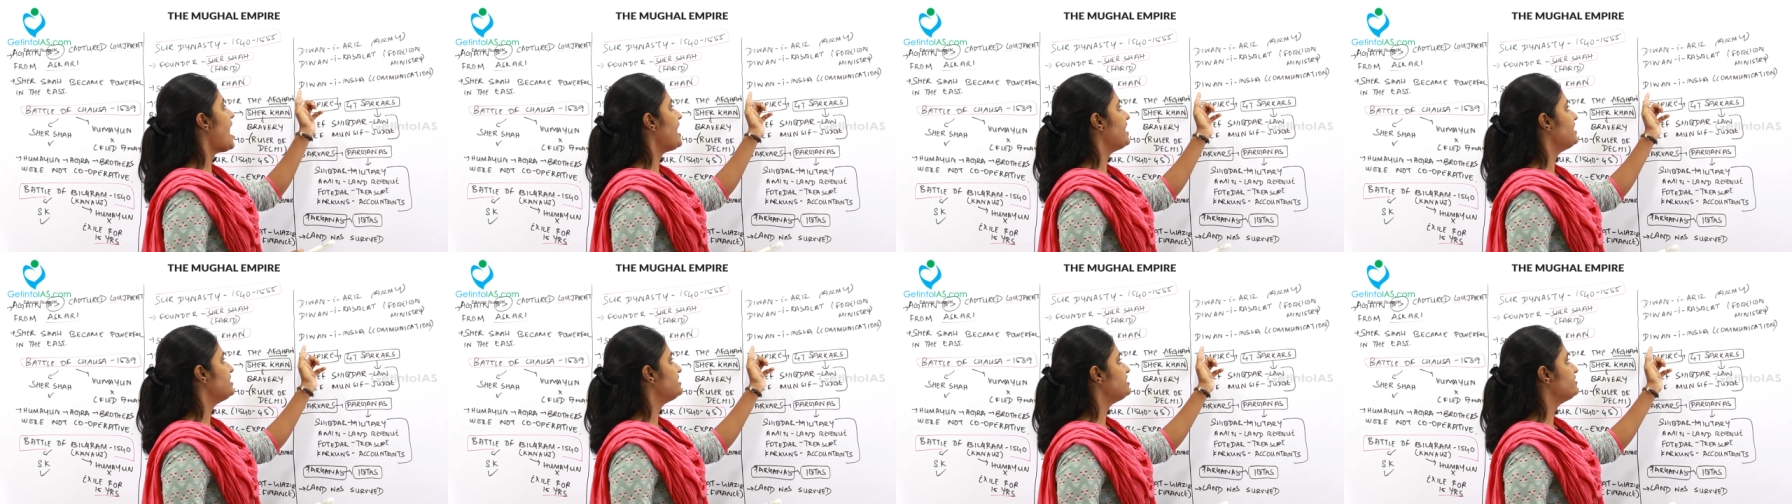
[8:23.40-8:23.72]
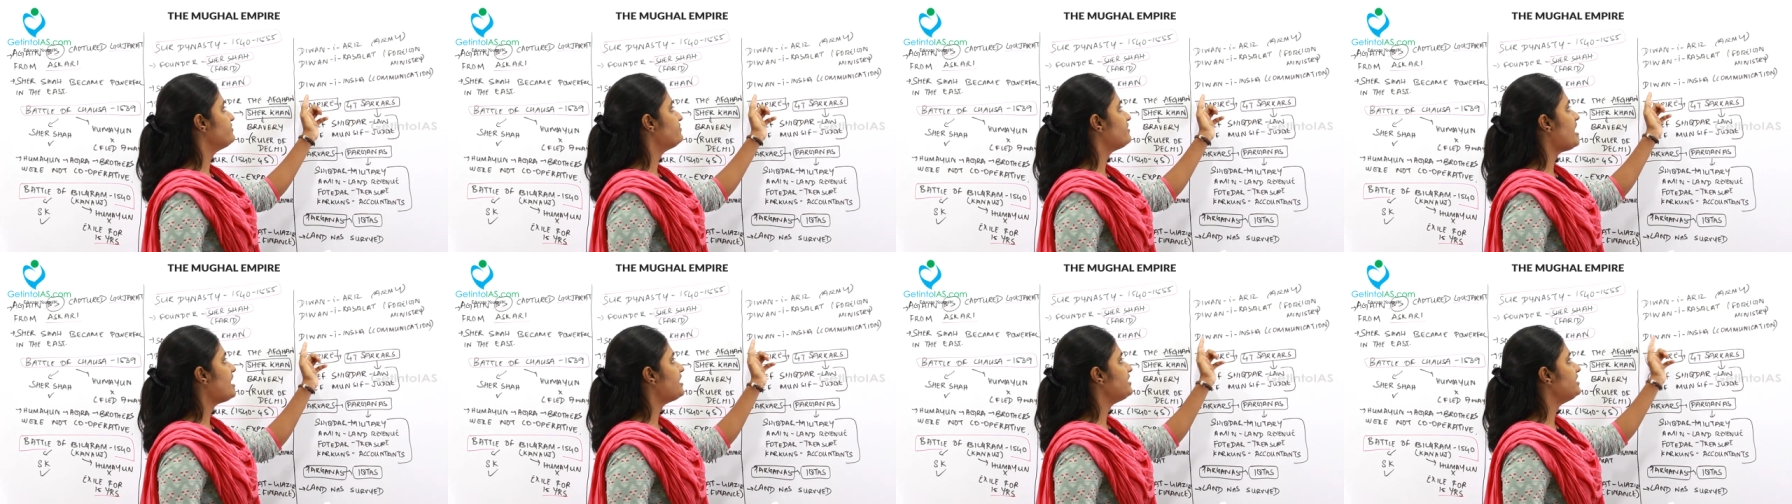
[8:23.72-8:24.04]
and
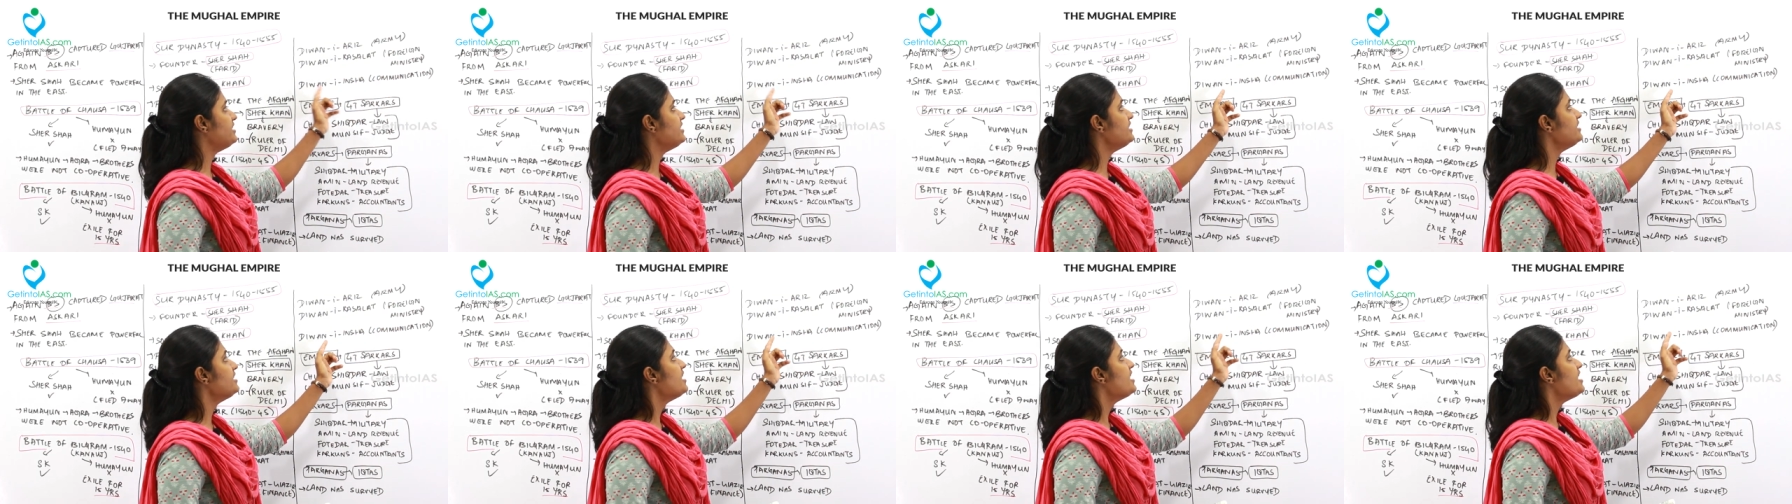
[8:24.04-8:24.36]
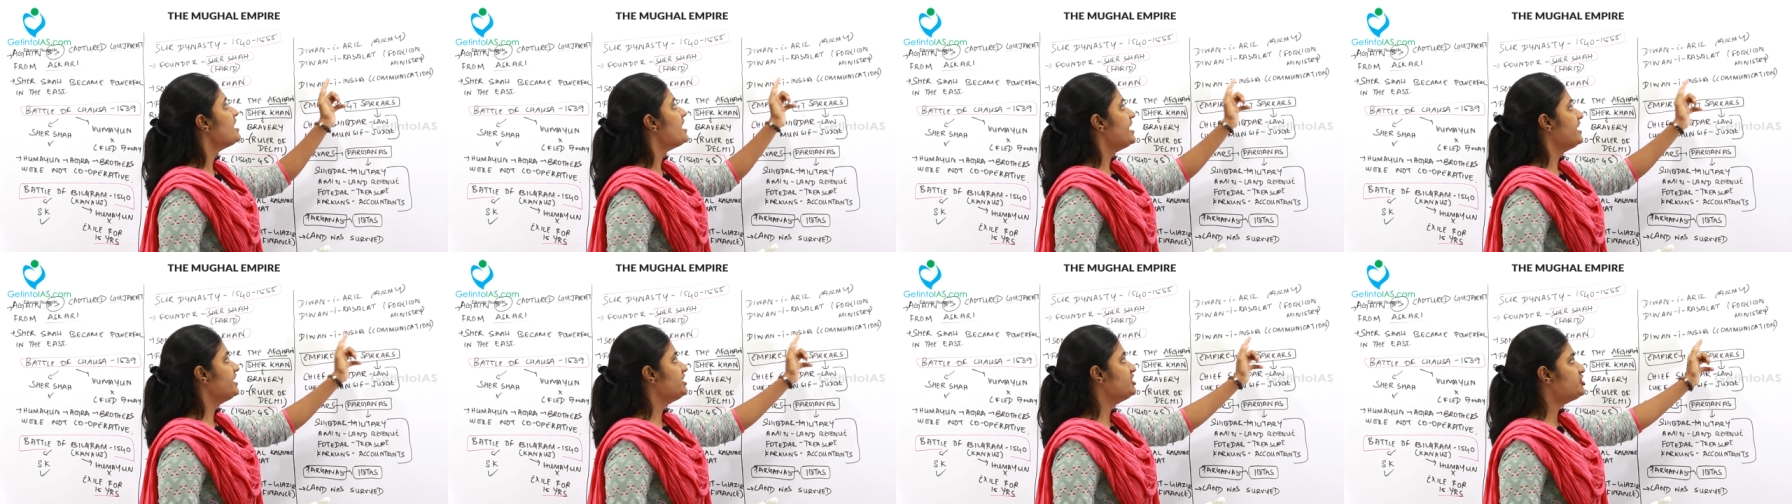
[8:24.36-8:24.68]

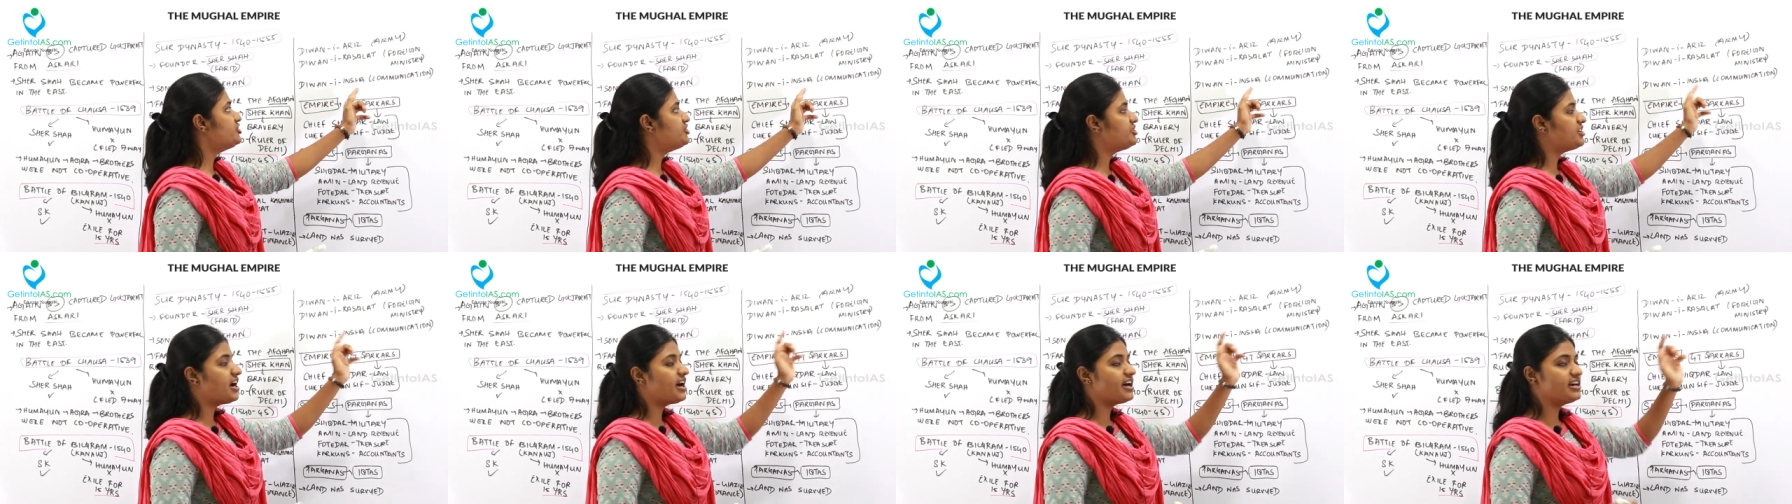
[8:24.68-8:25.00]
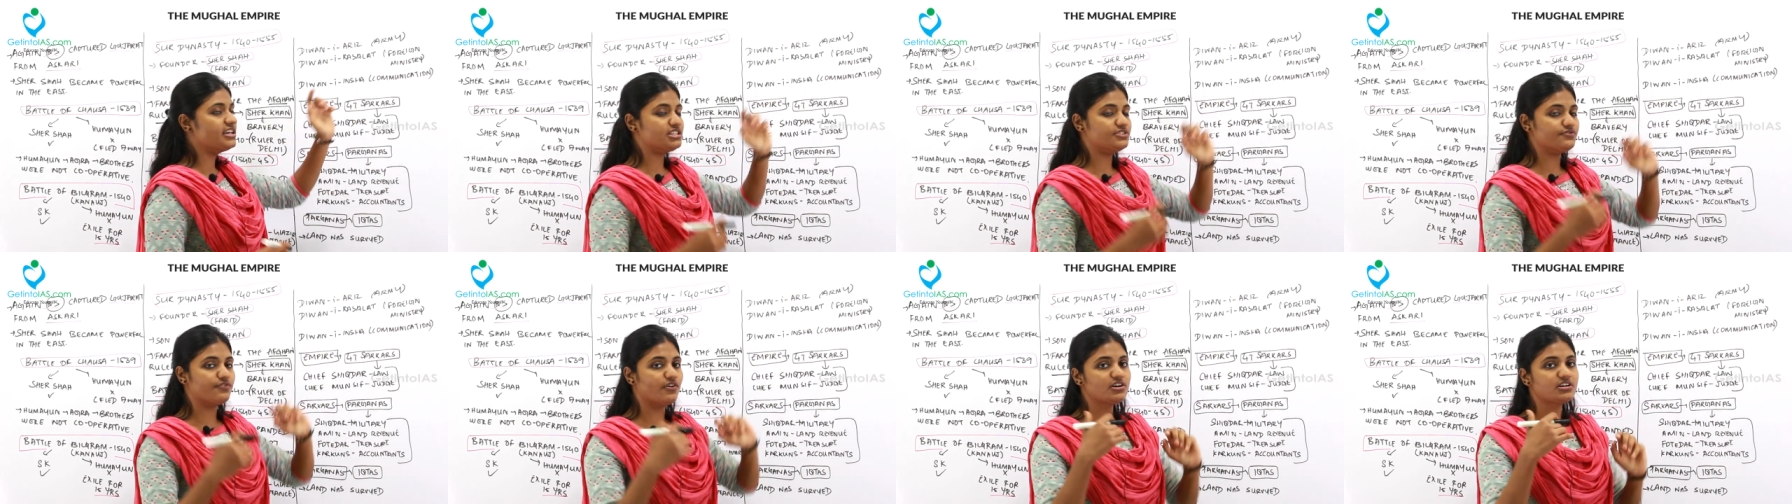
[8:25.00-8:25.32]
Diwan-e-Insha
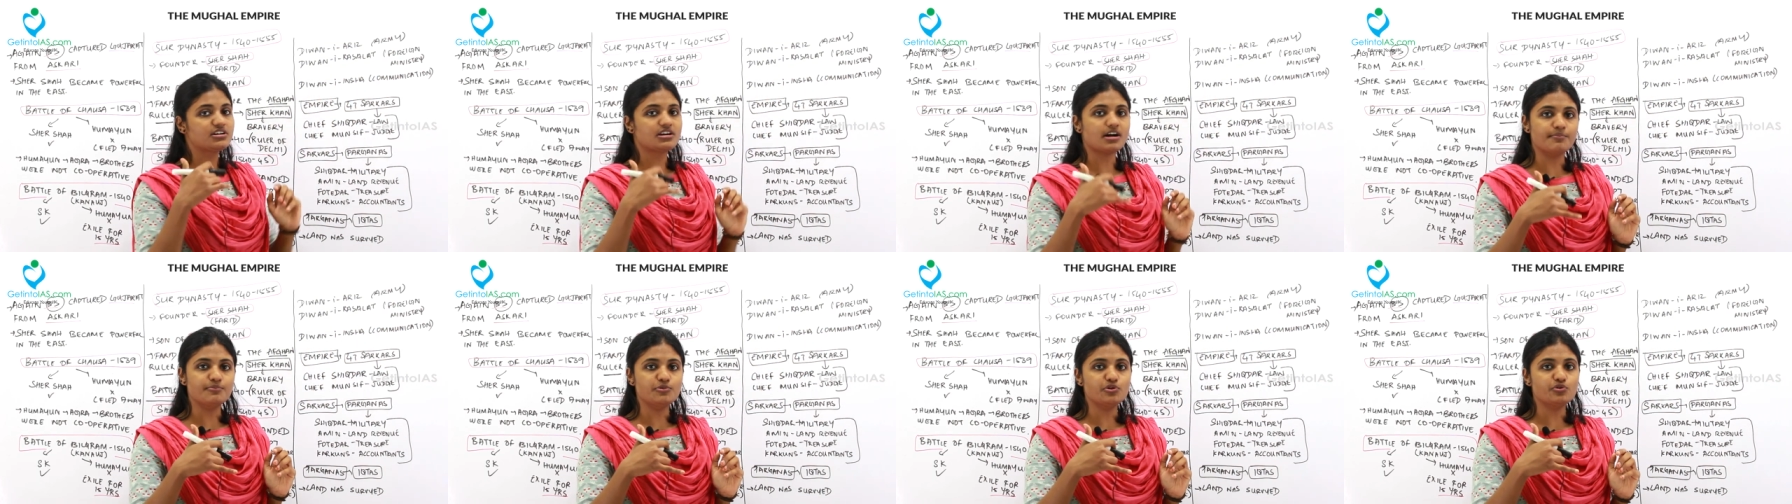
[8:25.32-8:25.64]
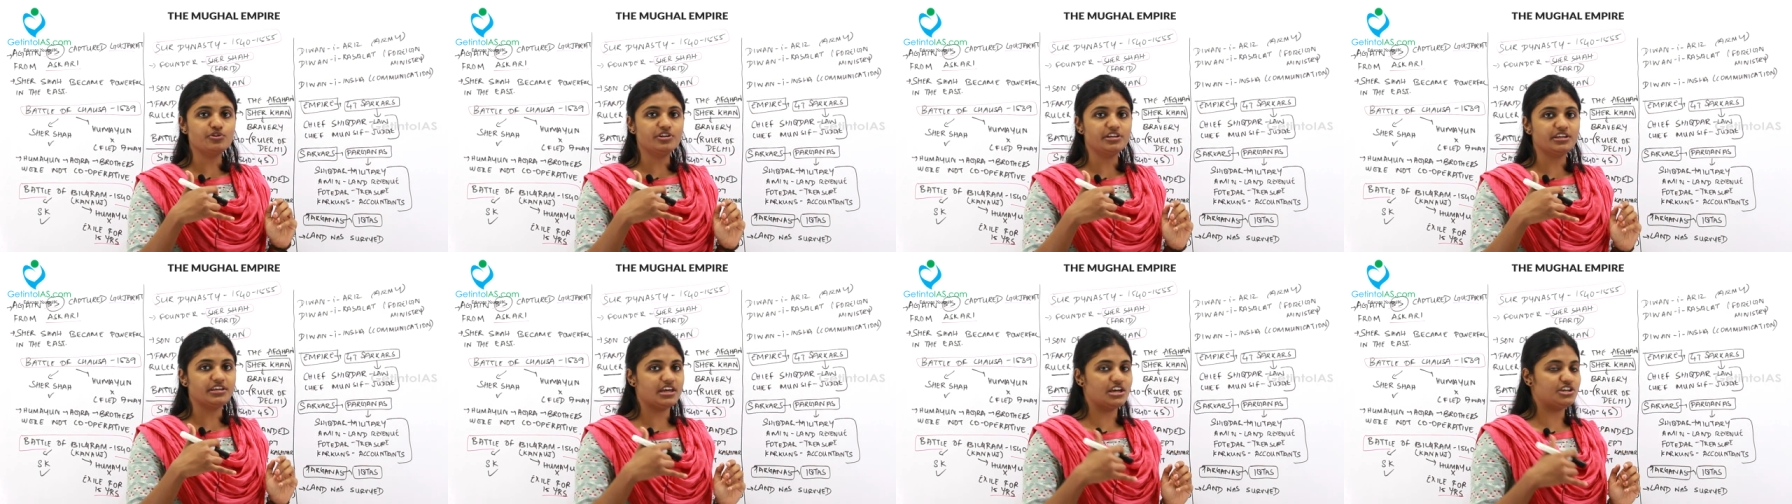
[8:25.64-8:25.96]
is for
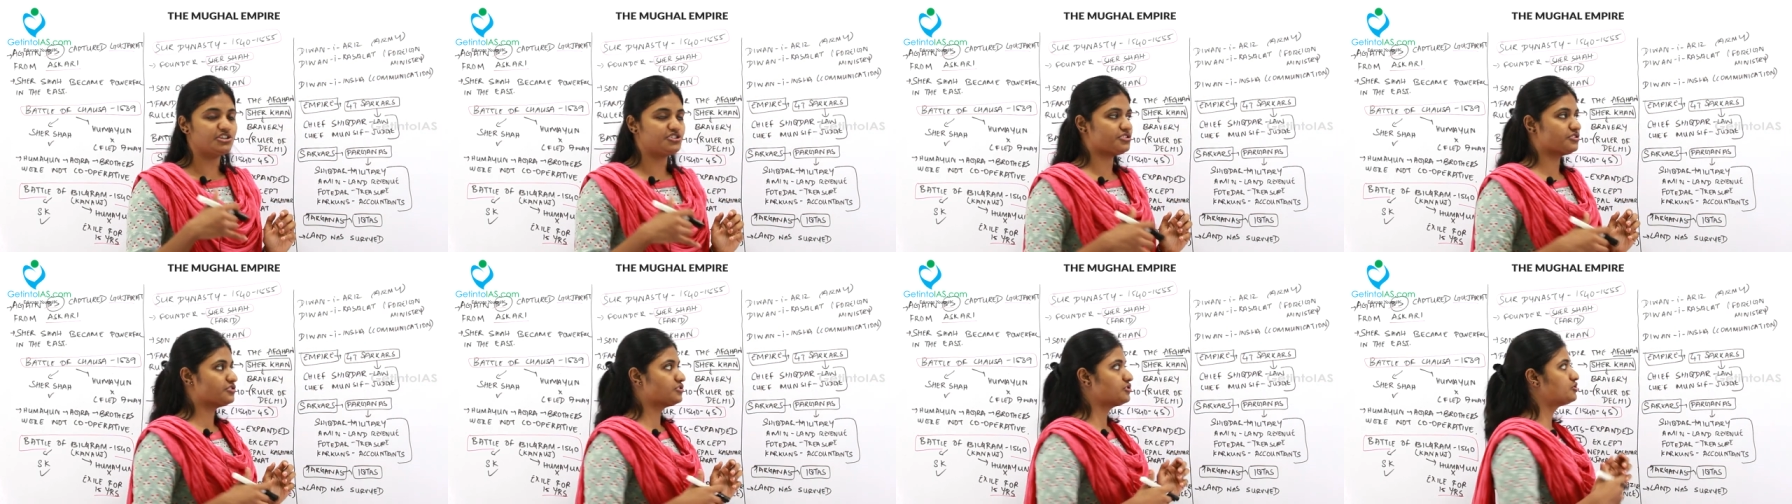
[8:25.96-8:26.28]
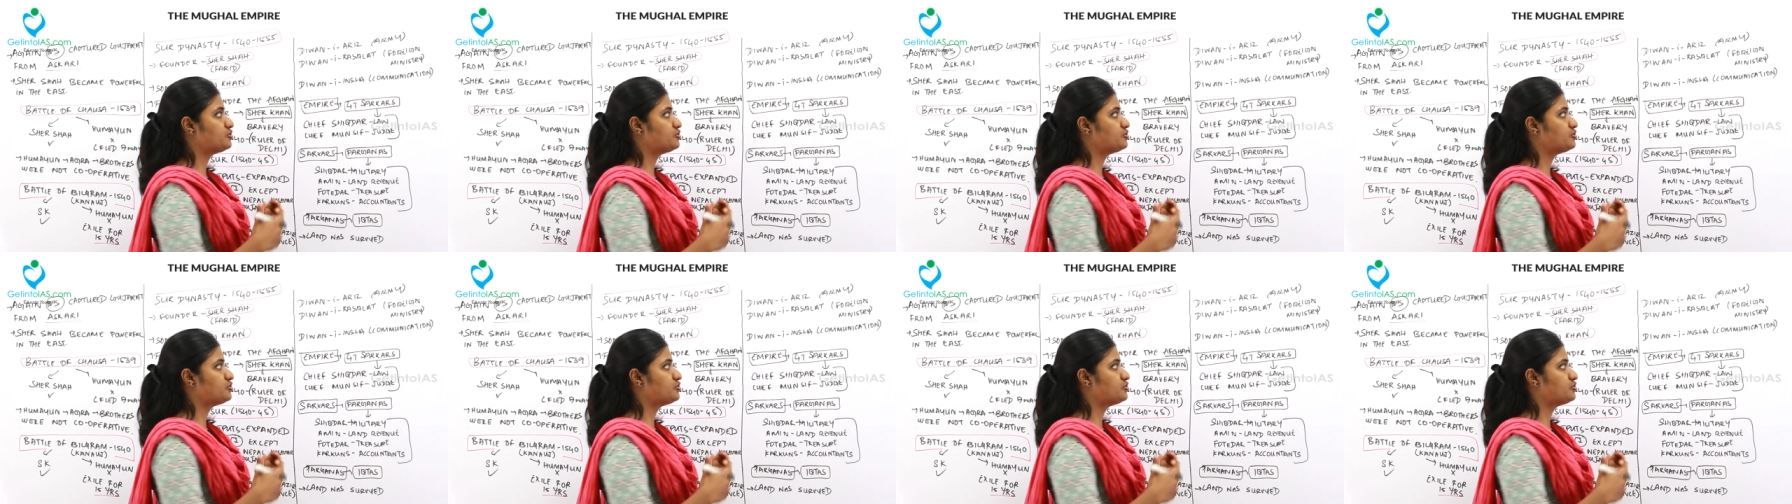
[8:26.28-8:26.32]
communication.